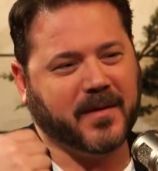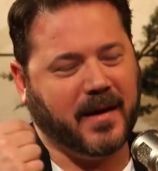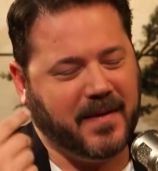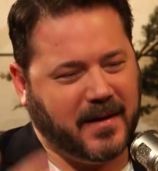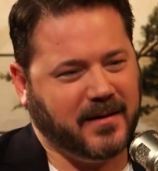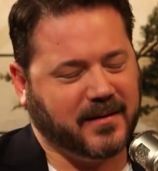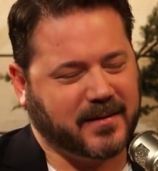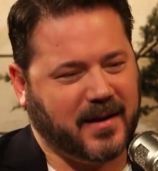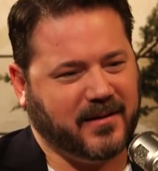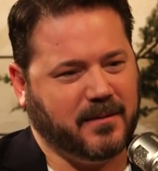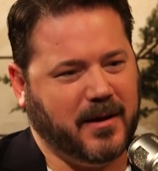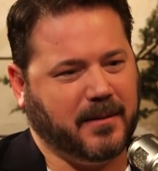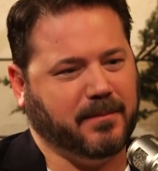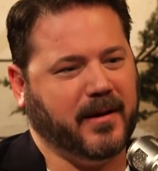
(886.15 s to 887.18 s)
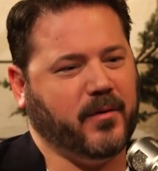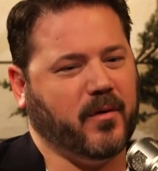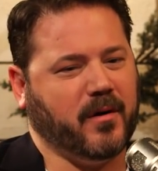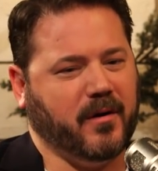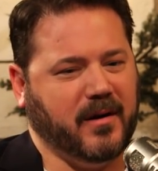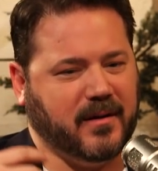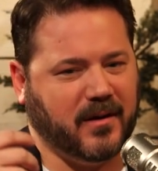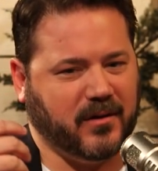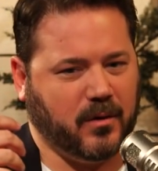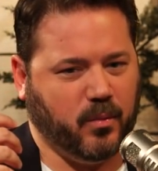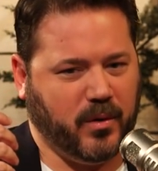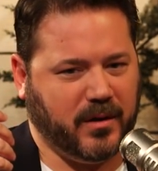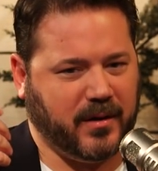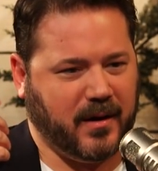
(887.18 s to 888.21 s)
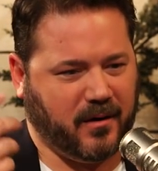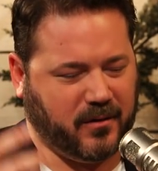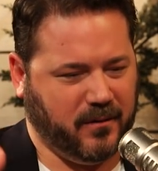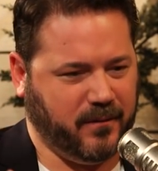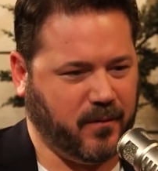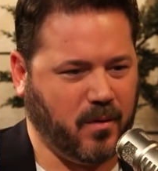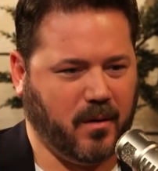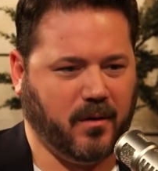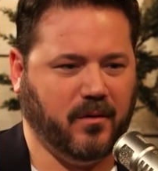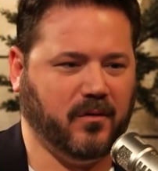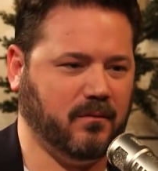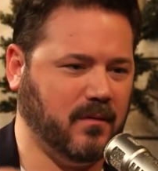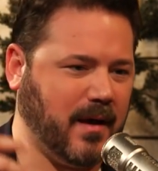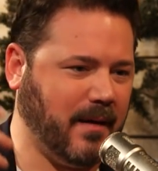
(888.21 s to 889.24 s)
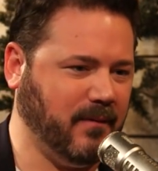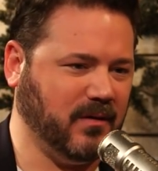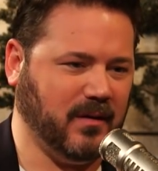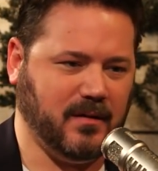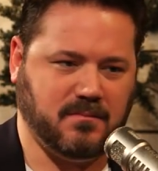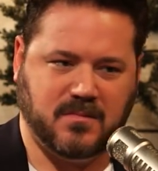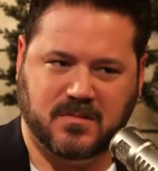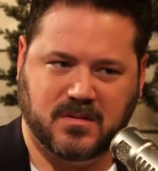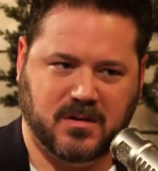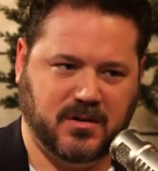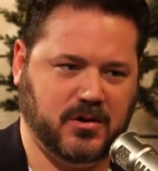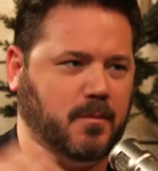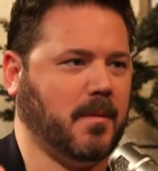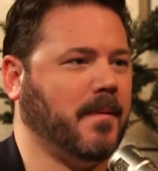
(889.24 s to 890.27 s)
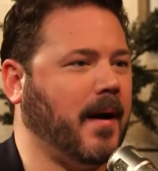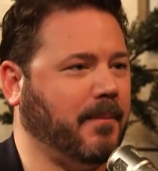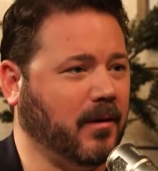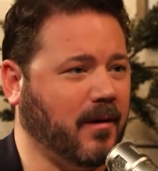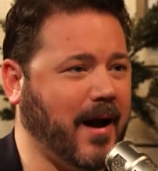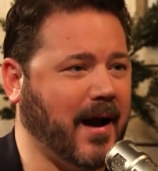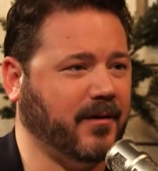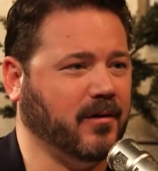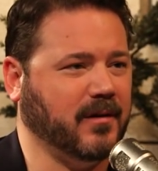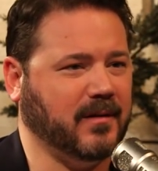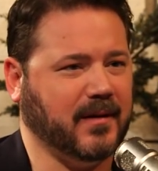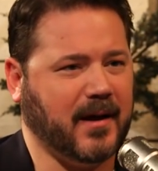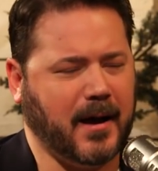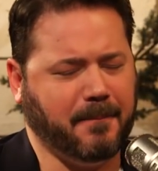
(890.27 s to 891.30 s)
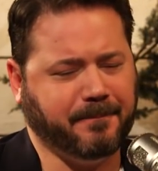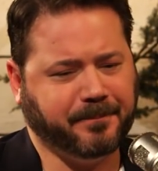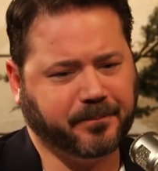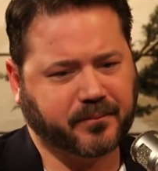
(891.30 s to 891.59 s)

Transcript: And then he decides to make Blade Runner. He does it with Harrison Ford, who's obviously super popular actor at the time.